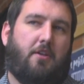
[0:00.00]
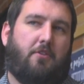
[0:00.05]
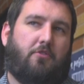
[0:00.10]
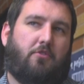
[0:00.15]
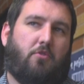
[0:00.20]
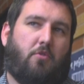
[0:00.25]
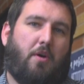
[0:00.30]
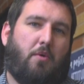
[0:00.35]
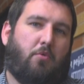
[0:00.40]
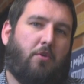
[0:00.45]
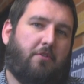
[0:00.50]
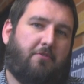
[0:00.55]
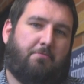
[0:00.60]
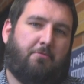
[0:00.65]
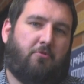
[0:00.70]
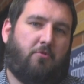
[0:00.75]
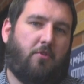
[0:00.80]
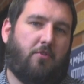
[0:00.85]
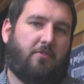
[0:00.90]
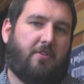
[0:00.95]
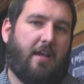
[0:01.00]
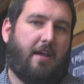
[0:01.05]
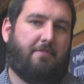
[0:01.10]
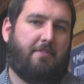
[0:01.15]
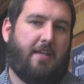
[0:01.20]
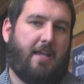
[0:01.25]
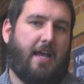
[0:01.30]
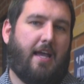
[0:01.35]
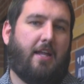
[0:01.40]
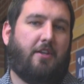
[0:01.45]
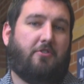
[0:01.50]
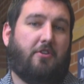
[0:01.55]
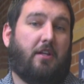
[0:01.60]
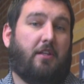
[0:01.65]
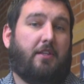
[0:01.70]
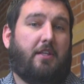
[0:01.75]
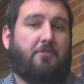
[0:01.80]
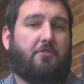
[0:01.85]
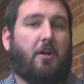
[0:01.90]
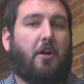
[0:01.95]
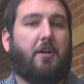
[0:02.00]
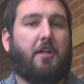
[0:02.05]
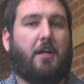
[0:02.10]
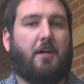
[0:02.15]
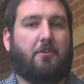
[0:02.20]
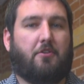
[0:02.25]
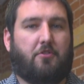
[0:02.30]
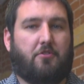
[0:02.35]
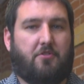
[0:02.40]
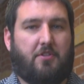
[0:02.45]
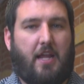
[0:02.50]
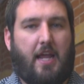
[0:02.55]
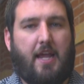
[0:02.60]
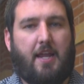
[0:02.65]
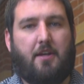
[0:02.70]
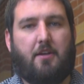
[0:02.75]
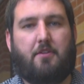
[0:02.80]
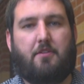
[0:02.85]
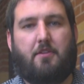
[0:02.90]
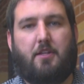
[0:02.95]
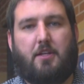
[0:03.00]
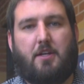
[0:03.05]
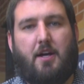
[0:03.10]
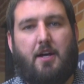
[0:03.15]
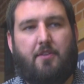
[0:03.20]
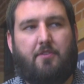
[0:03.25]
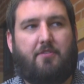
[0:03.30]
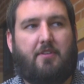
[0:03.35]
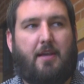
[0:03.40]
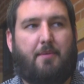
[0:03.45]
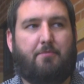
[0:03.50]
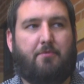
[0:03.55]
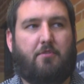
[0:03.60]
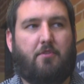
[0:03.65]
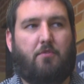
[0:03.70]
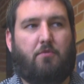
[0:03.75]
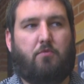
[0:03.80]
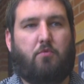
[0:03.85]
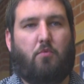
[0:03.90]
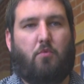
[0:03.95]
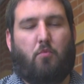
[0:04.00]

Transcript: So I want some students to have the edge and at least already understand the concepts of